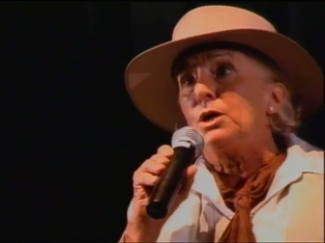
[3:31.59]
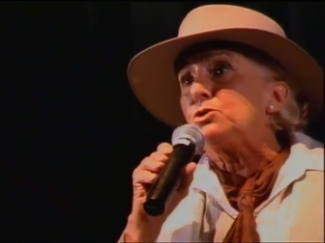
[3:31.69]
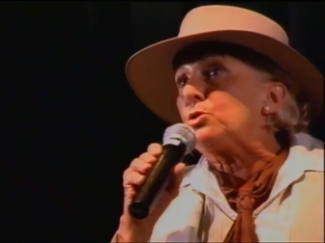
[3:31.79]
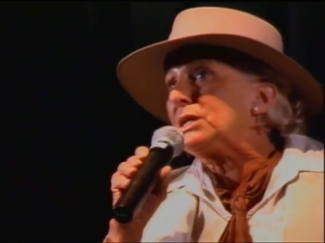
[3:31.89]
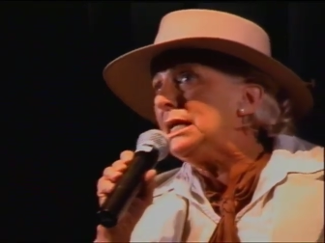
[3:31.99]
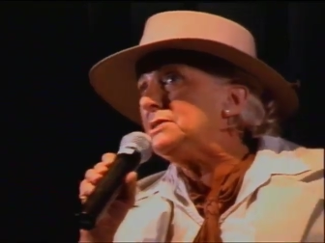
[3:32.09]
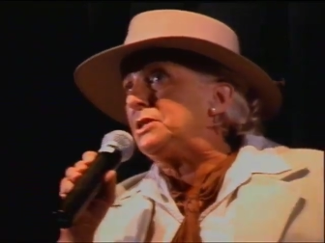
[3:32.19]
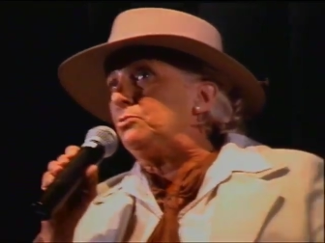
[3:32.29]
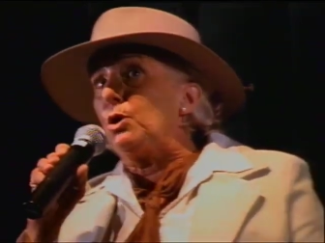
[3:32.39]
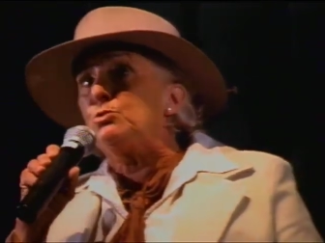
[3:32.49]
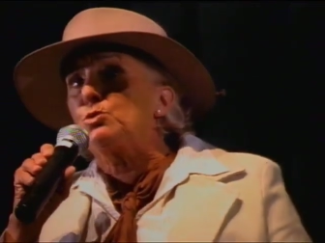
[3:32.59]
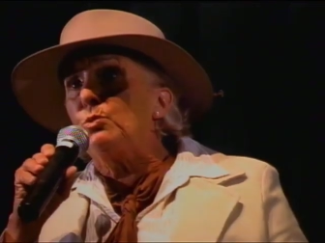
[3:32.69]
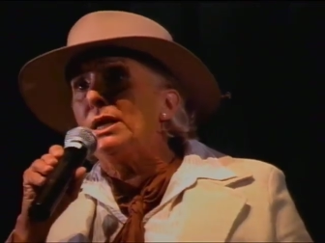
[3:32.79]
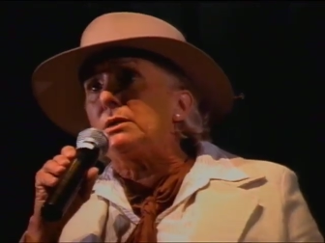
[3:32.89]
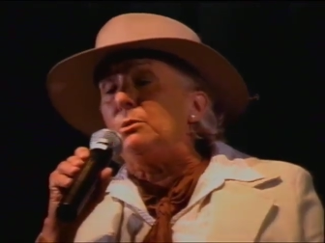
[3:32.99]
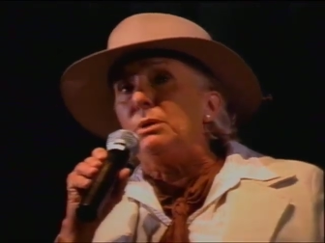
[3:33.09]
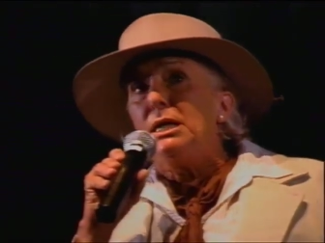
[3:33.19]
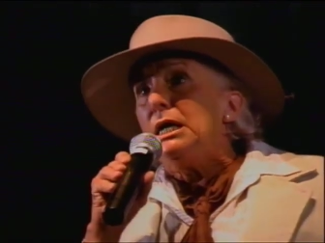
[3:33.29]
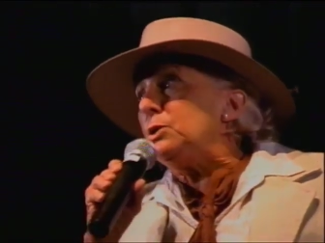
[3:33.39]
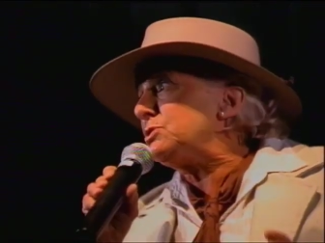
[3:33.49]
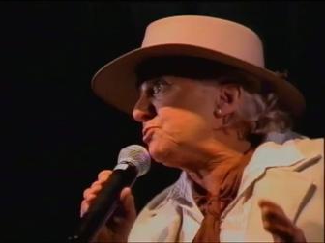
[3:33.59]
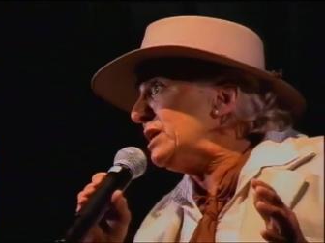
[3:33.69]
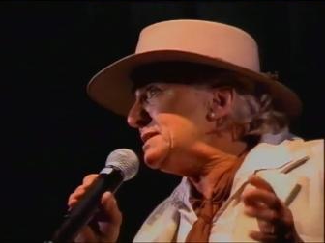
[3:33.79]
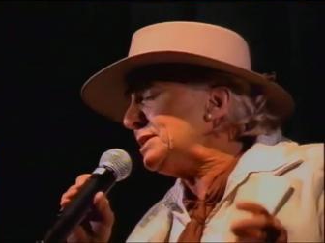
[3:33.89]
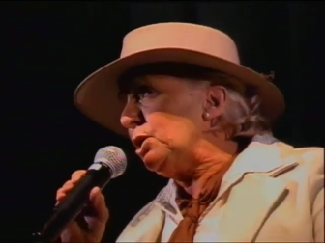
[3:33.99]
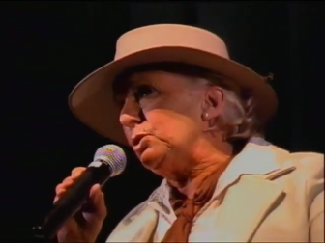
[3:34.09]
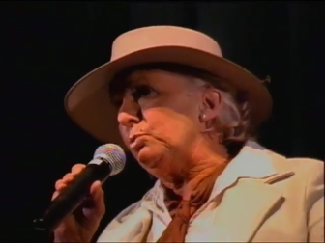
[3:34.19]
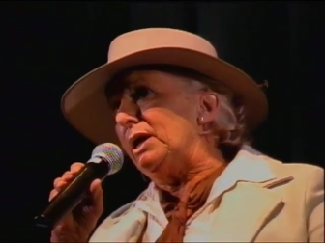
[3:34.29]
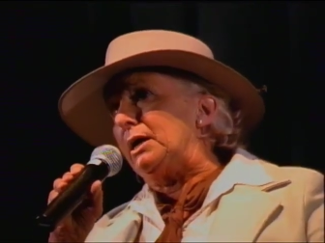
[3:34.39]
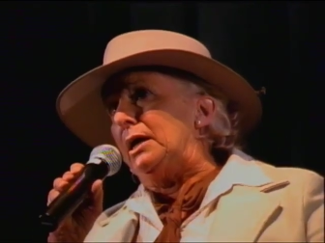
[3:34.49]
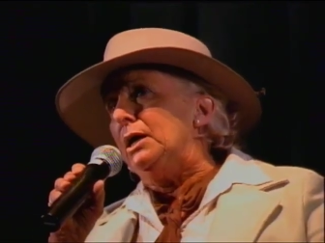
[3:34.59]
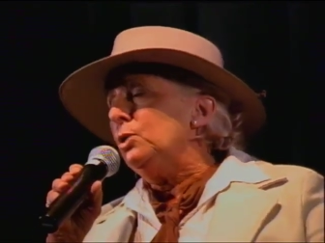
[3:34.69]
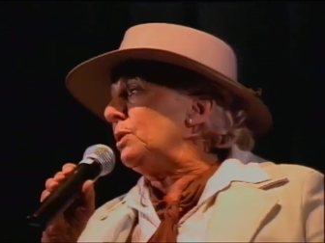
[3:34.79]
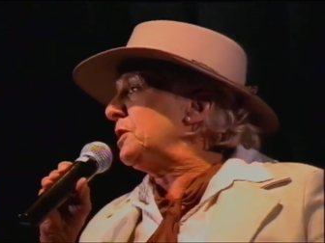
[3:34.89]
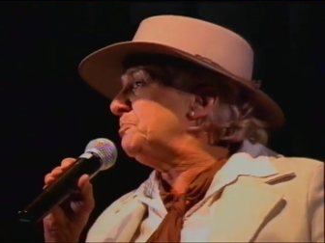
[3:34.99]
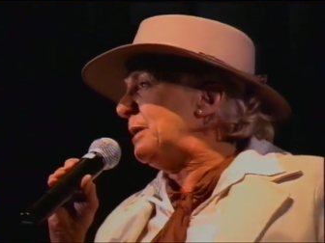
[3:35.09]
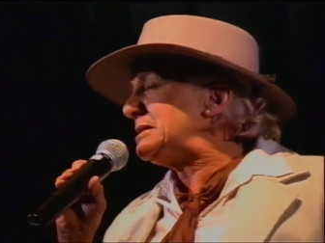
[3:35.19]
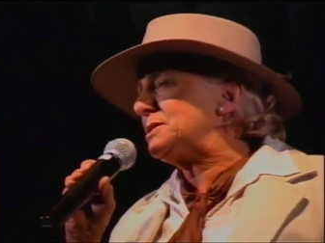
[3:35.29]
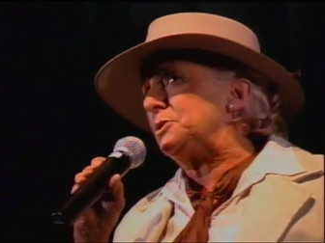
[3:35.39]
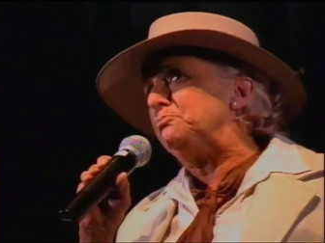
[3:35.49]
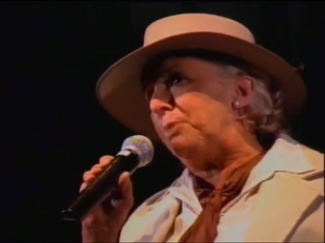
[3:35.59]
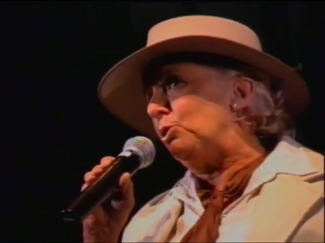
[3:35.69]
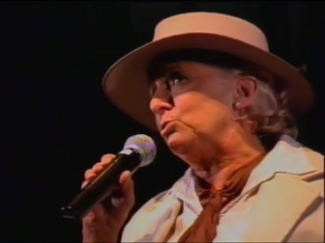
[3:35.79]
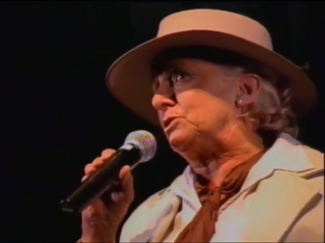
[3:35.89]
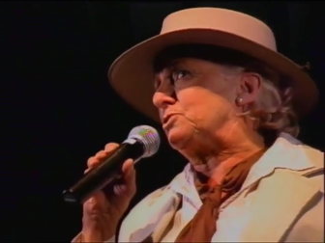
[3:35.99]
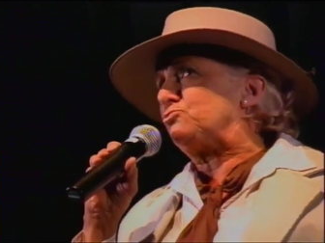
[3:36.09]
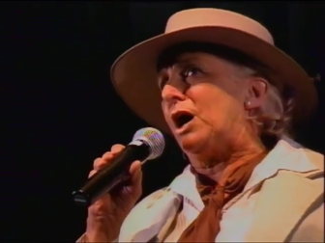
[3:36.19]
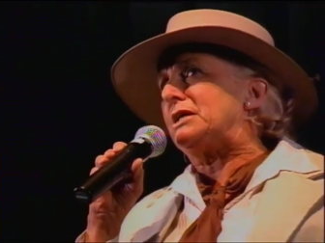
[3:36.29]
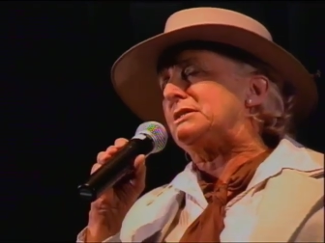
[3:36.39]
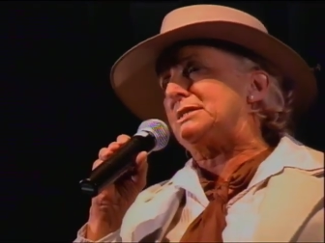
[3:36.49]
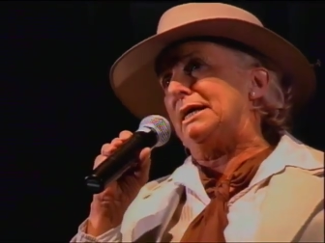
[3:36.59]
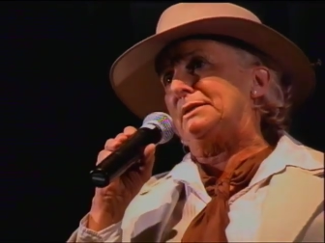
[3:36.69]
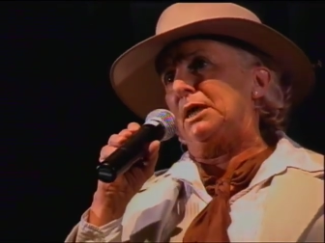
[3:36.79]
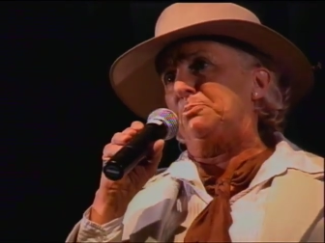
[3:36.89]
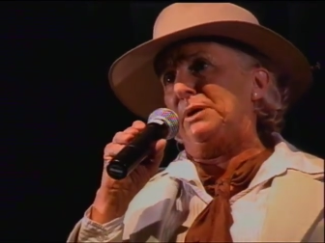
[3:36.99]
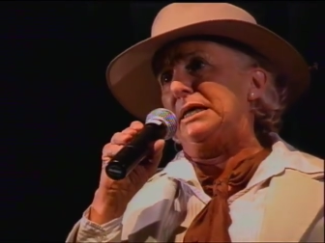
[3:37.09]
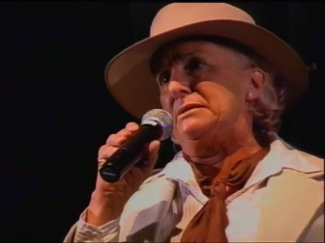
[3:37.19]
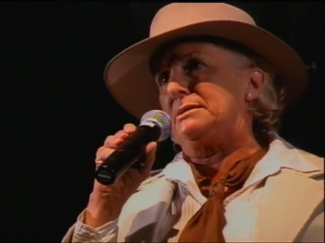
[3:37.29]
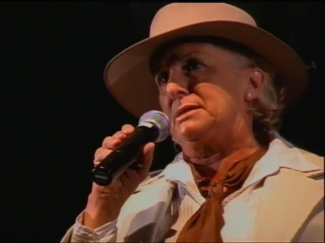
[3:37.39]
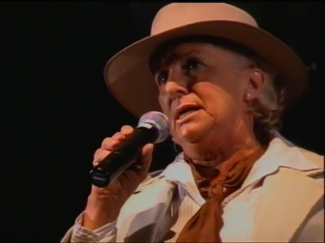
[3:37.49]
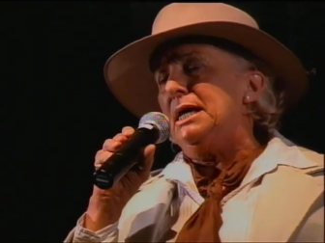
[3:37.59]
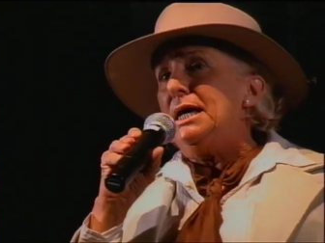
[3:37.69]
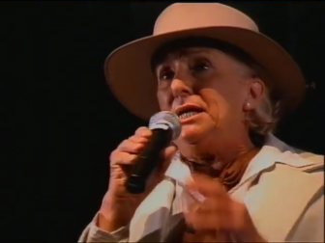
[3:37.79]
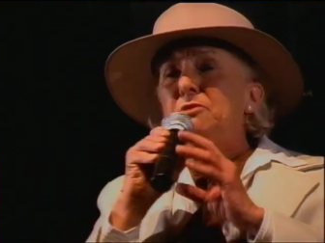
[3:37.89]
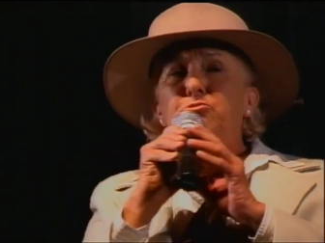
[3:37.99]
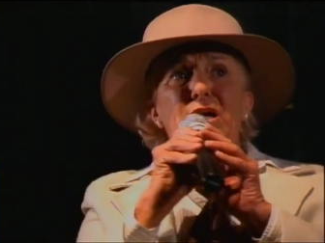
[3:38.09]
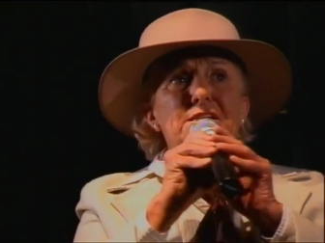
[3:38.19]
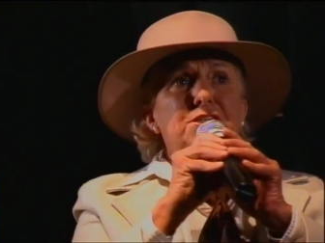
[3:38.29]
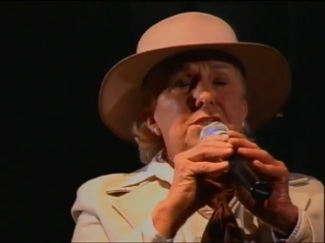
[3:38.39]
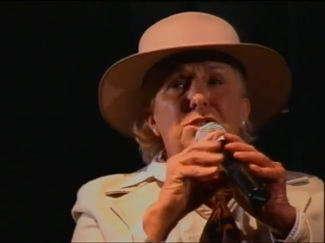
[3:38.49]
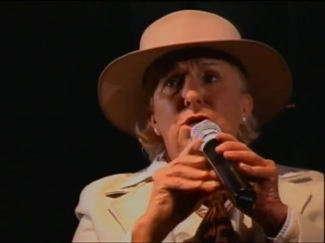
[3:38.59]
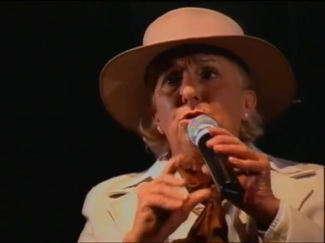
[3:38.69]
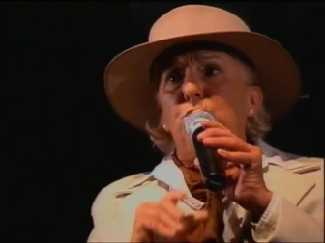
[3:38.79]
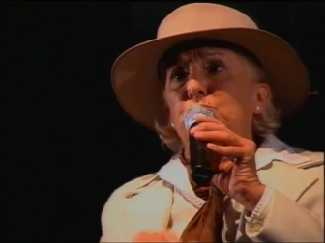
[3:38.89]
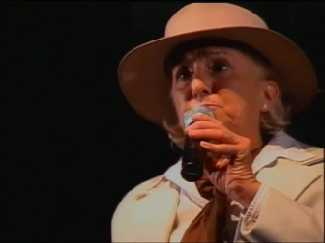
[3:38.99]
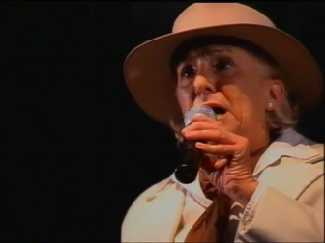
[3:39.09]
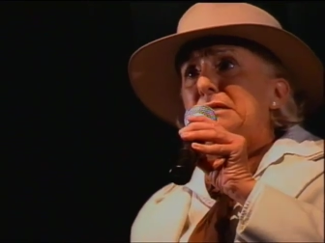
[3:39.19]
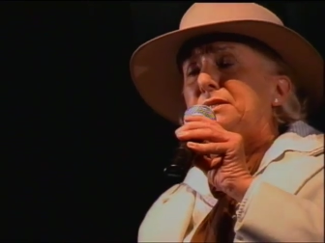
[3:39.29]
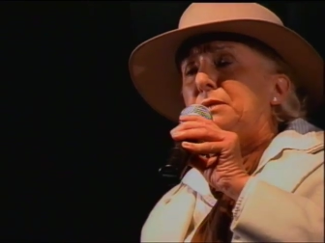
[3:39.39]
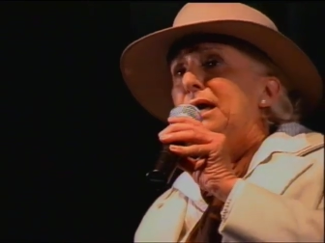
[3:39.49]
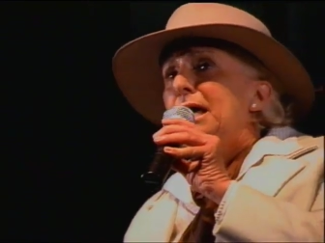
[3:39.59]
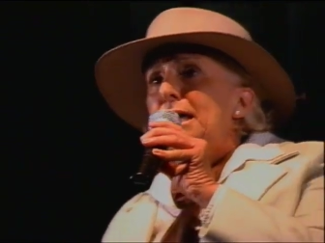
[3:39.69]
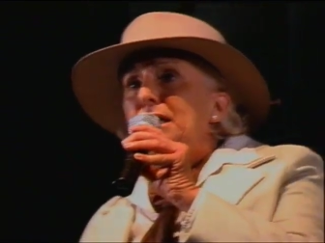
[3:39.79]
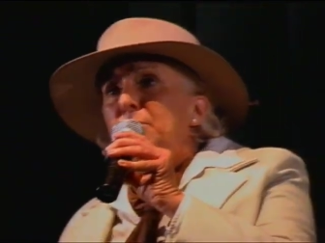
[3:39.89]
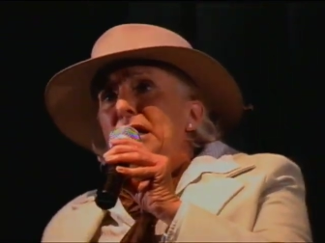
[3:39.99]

So Clancy rode to wheel them. He was racing on the wing, where the best and boldest riders take their place. And he raced his stock horse past them, and he